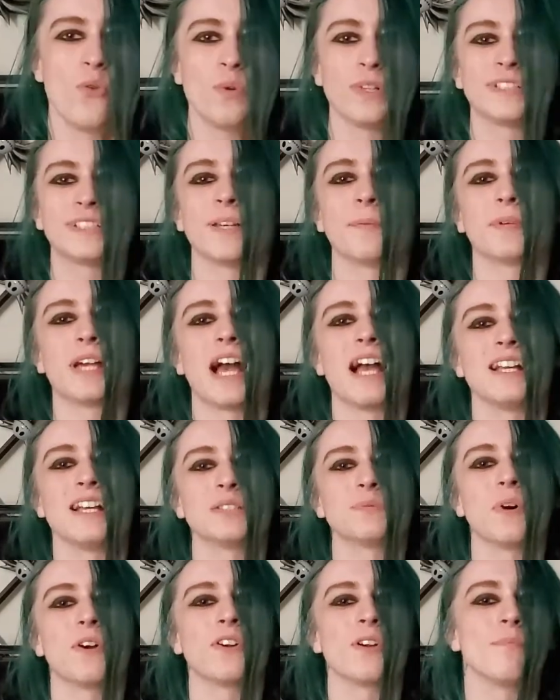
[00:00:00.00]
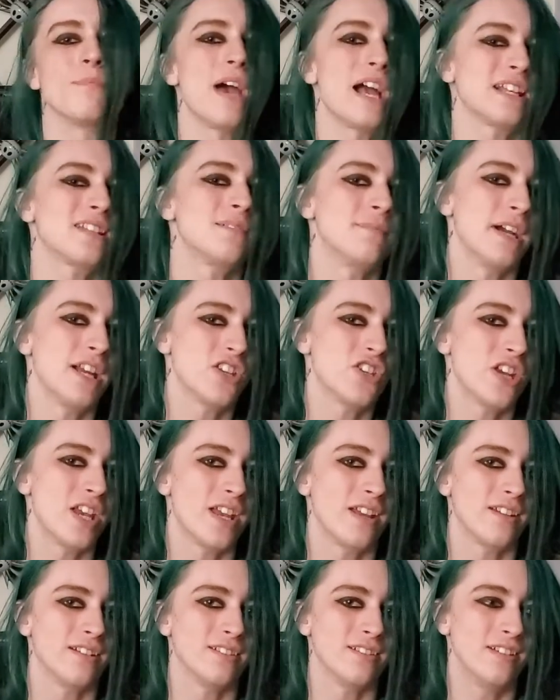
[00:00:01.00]
What's up guys, welcome back to my
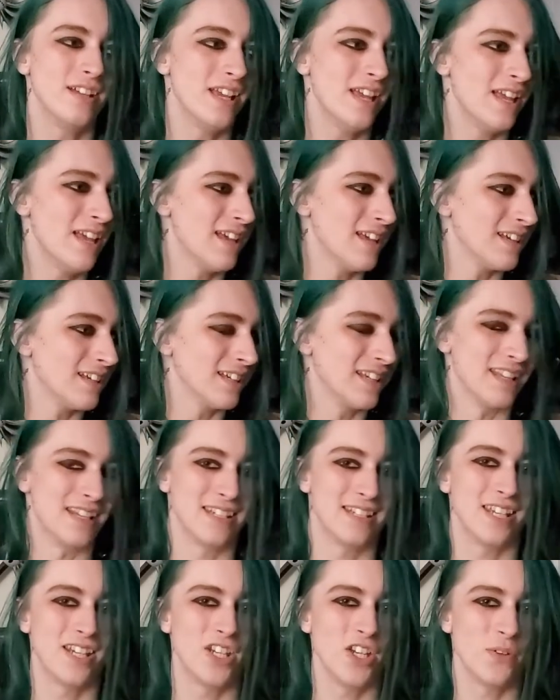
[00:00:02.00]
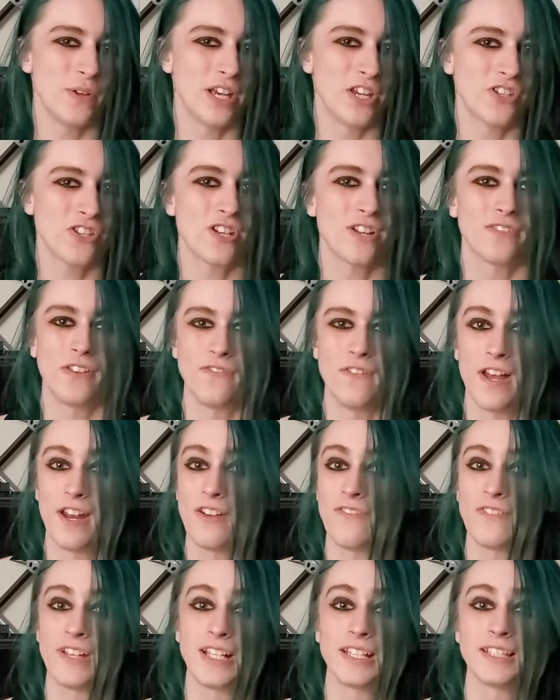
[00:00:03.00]
channel. Continuation of the
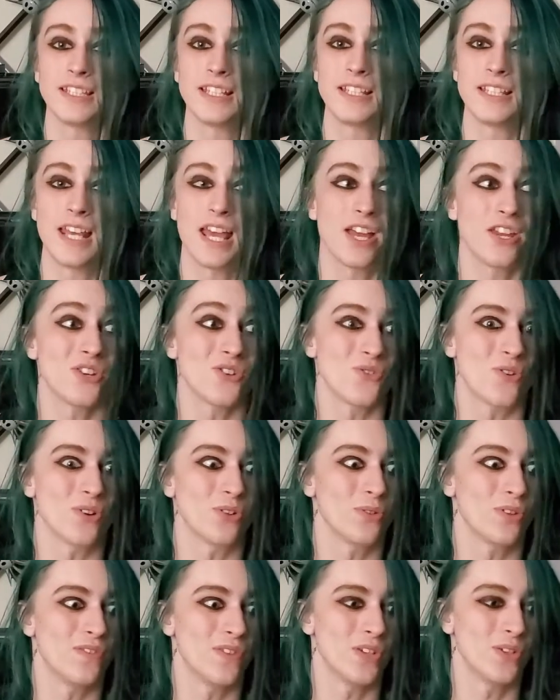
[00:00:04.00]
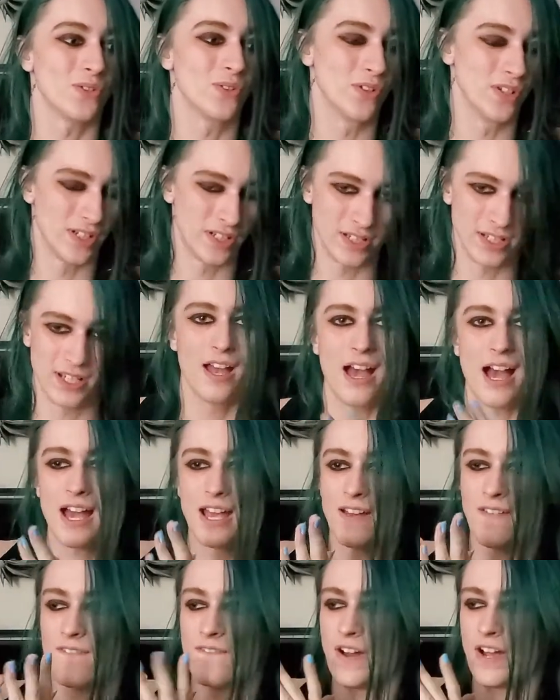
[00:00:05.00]
Final Fantasy X drunk review. I
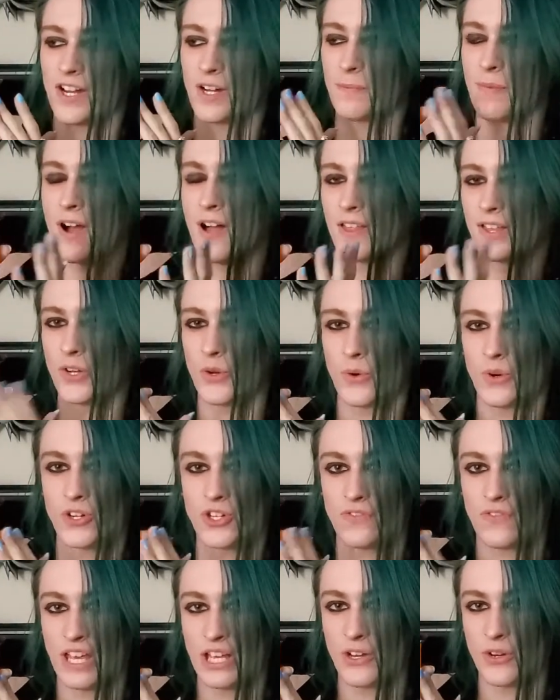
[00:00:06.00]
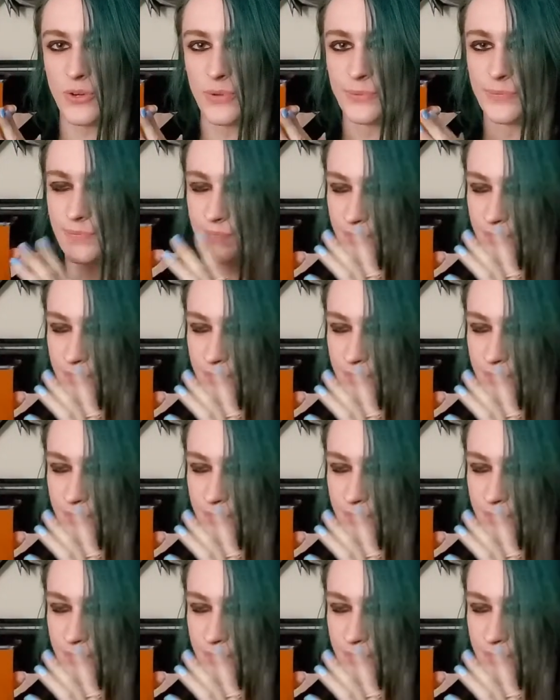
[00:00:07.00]
have Fireball and Orange Fagel.